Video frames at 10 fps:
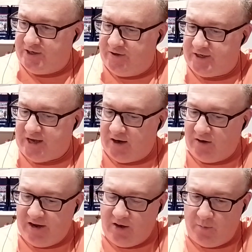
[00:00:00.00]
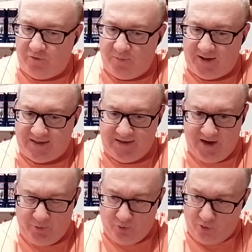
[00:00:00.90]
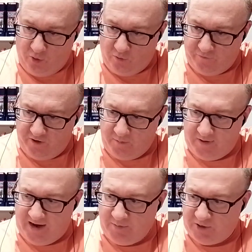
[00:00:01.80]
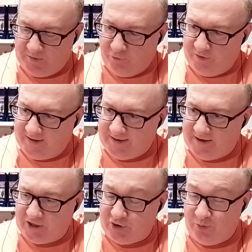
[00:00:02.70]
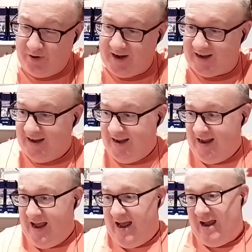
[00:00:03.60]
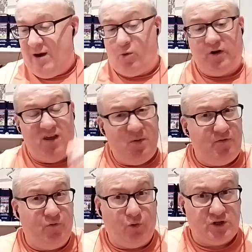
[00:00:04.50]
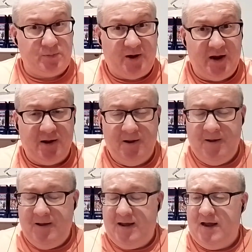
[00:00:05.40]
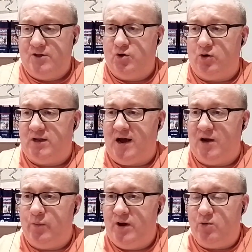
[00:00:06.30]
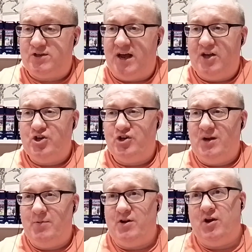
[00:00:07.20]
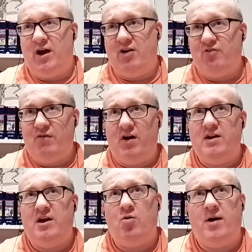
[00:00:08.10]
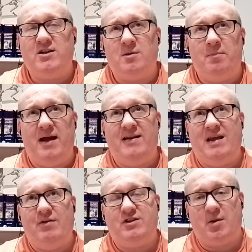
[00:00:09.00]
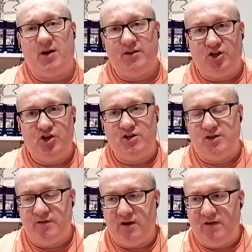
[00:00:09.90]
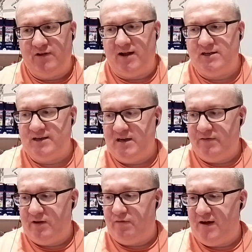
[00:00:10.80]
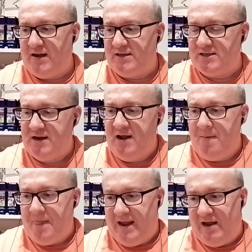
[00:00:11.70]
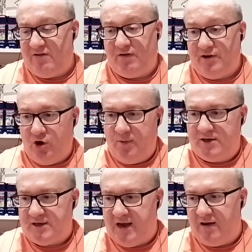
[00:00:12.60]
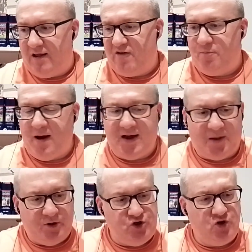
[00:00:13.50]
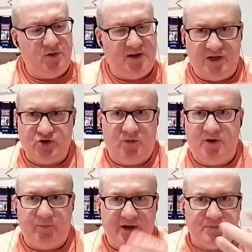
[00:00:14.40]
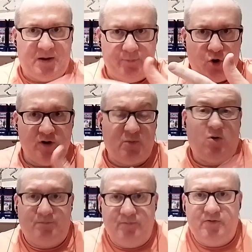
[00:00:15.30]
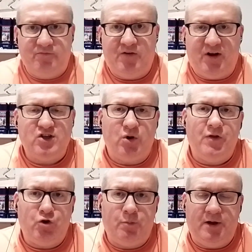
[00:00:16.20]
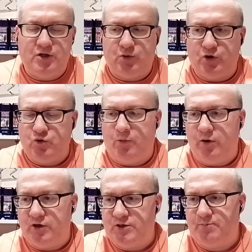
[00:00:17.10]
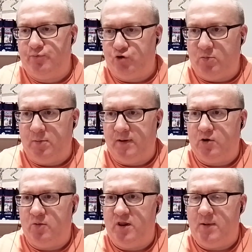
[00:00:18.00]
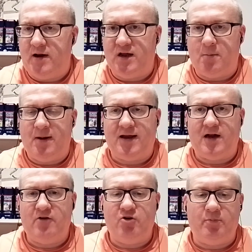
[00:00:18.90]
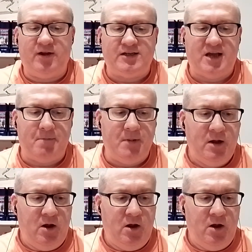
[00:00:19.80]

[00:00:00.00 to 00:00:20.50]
to the starting lineup from that terrible Old Firm game just before the international break. One of them enforced by Todd Cantwell's injury, but you had Ridvan Yilmaz and Ben Davies coming in to change the left-hand side of the defence. Ridvan Yilmaz at left back, I'm assuming he's going to be replaced by Borna. Well, Ridvan's not in the European squad, so Borna's probably going to be the man to come back in and replace him